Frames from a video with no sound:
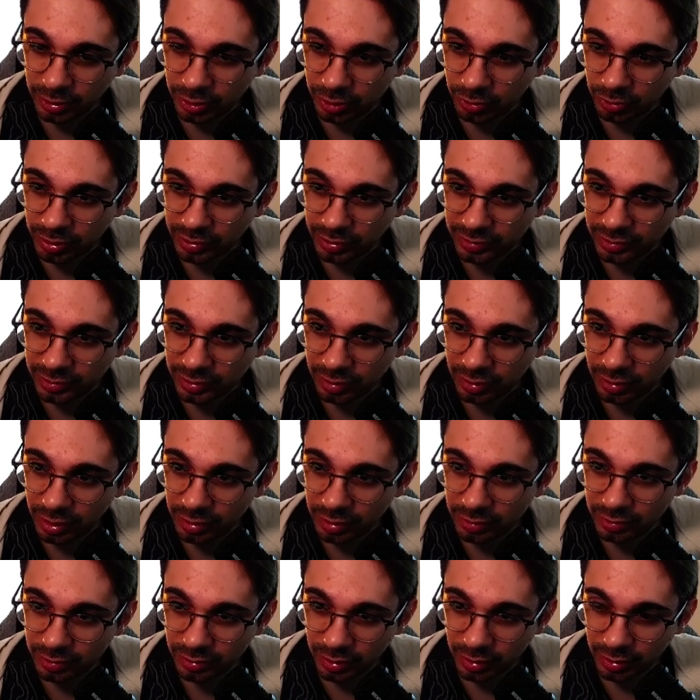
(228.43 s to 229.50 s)
you can see
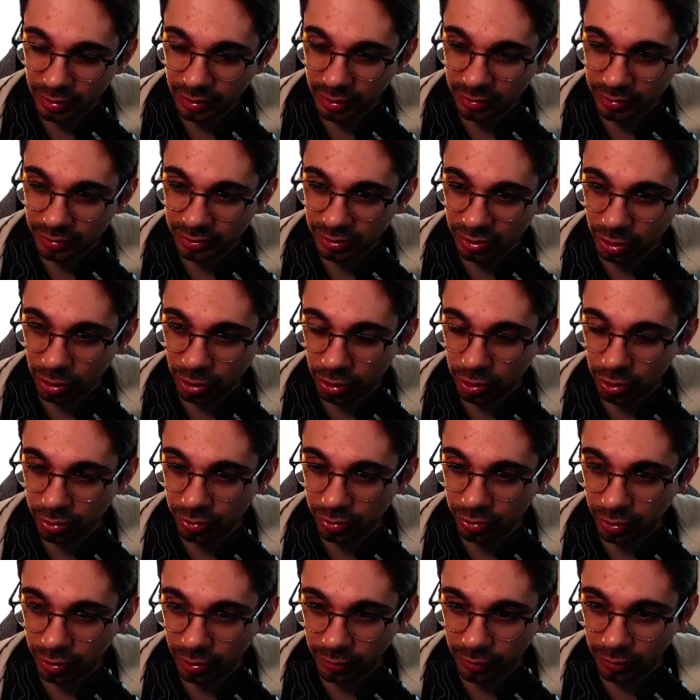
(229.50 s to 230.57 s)
that there's a
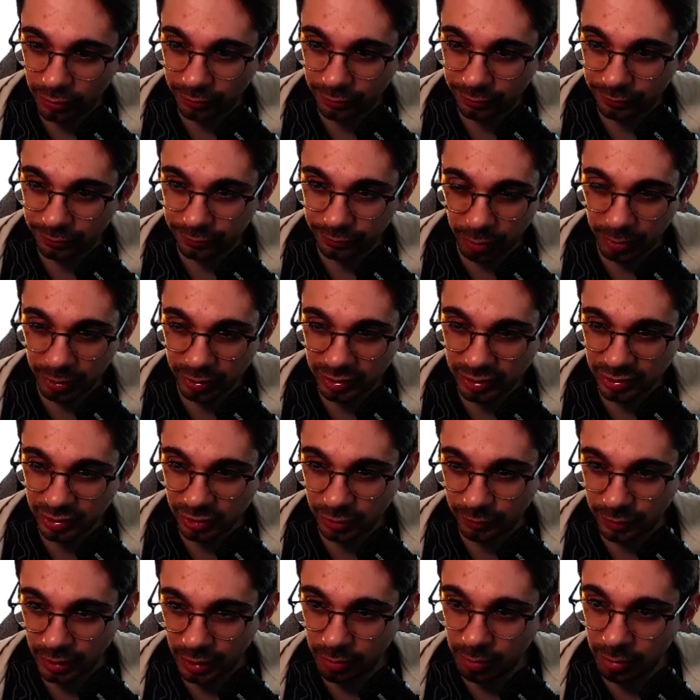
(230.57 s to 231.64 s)
lot of properties
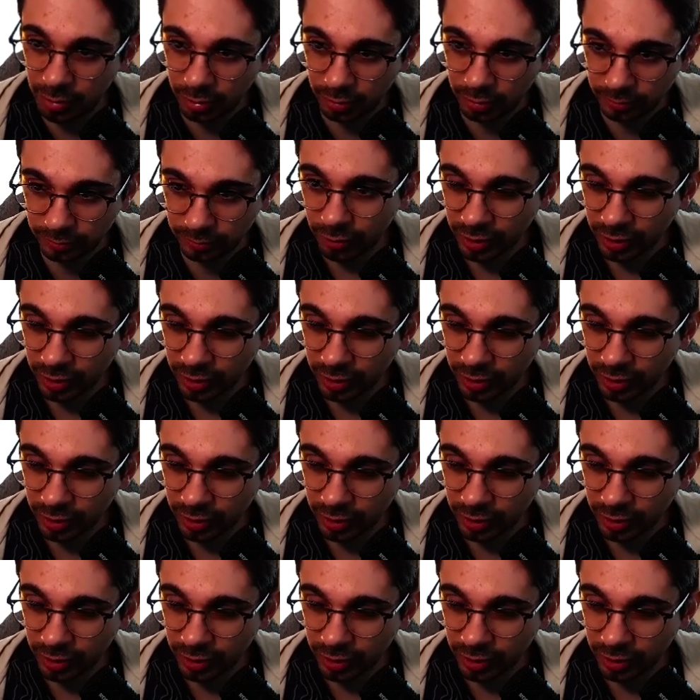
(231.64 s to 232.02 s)
available.